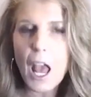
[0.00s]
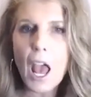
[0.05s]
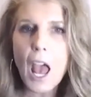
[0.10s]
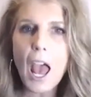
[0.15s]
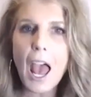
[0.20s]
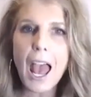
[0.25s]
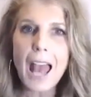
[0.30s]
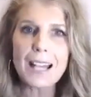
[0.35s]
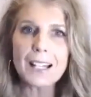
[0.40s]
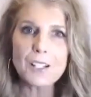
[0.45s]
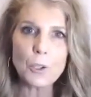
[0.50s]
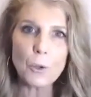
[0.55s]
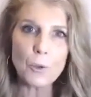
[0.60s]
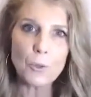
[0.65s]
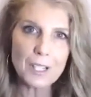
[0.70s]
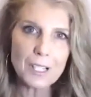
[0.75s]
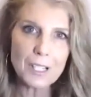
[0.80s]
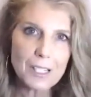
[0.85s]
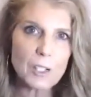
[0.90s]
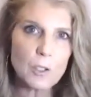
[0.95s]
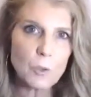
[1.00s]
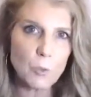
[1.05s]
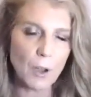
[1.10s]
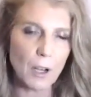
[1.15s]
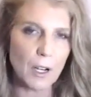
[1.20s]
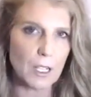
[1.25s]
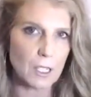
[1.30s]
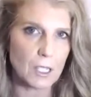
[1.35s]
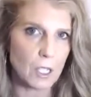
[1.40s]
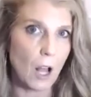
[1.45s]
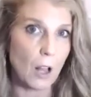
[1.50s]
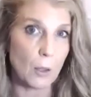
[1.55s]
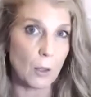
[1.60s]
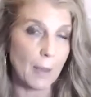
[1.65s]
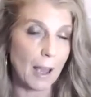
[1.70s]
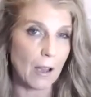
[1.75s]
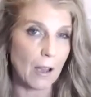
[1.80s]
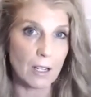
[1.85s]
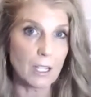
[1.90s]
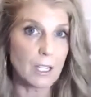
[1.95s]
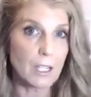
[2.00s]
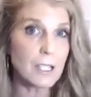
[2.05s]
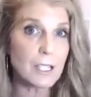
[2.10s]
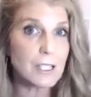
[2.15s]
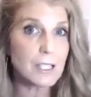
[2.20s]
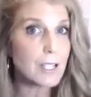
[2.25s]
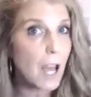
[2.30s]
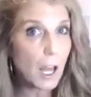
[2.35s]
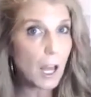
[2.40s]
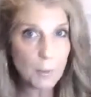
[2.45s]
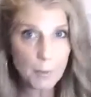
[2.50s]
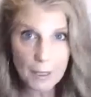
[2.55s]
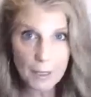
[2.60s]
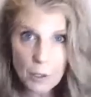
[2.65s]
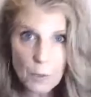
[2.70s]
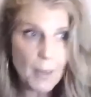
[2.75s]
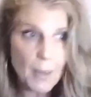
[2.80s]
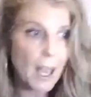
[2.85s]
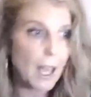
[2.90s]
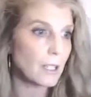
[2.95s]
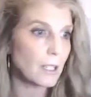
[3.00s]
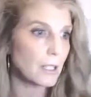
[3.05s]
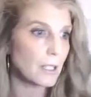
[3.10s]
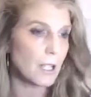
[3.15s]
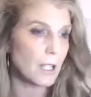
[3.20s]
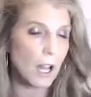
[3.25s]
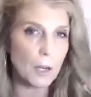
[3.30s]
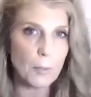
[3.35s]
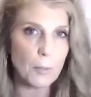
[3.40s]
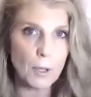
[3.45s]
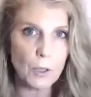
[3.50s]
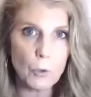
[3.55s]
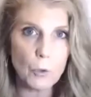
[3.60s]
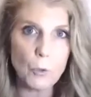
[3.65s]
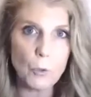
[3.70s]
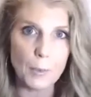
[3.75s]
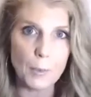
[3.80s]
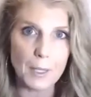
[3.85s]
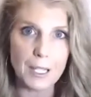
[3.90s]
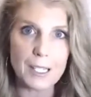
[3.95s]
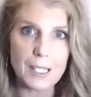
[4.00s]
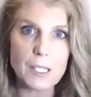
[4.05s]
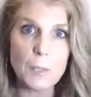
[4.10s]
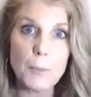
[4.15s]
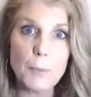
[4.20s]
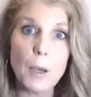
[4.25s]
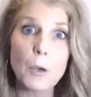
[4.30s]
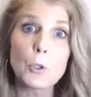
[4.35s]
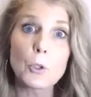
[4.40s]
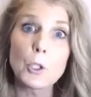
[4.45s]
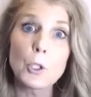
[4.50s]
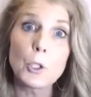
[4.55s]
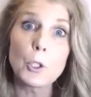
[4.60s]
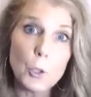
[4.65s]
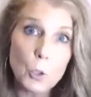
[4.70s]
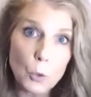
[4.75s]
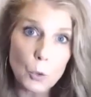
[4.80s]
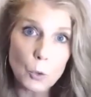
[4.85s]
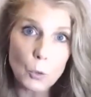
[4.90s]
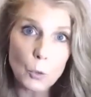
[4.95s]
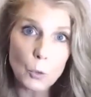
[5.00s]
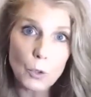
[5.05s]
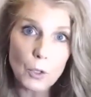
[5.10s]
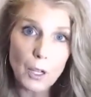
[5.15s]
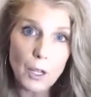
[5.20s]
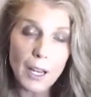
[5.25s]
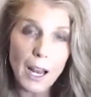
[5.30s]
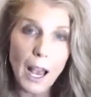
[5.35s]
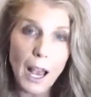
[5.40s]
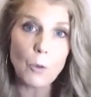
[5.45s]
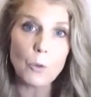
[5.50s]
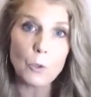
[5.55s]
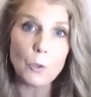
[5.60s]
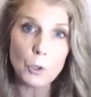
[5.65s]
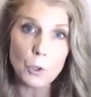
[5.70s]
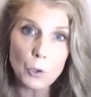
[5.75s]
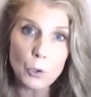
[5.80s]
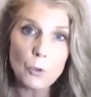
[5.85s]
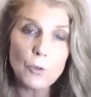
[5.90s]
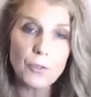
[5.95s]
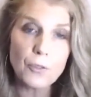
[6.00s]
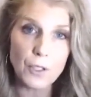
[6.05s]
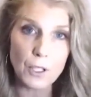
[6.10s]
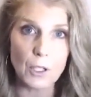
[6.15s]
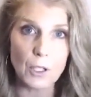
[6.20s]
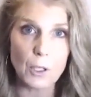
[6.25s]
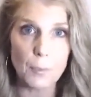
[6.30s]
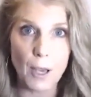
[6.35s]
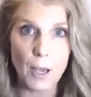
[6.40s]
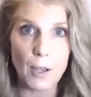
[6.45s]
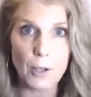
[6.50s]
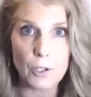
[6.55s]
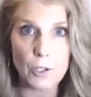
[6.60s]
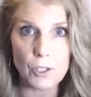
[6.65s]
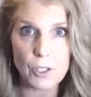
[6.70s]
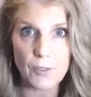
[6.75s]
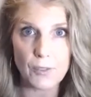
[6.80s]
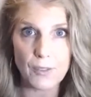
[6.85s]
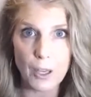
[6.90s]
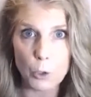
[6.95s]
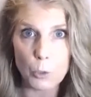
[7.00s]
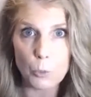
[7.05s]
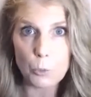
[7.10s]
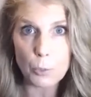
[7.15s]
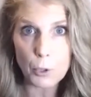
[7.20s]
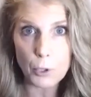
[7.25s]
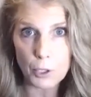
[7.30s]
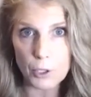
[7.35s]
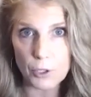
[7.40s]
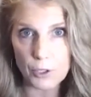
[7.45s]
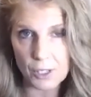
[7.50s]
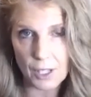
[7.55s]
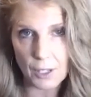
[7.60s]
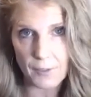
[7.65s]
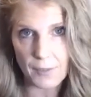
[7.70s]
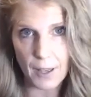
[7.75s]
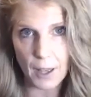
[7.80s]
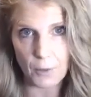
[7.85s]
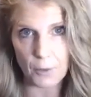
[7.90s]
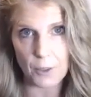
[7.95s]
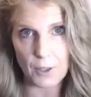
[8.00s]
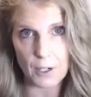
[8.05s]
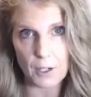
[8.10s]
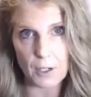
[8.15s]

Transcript: And so this is what it's all about. This is not about the man. It's not about the woman. It's about you and how you feel about yourself, how you put yourself out there.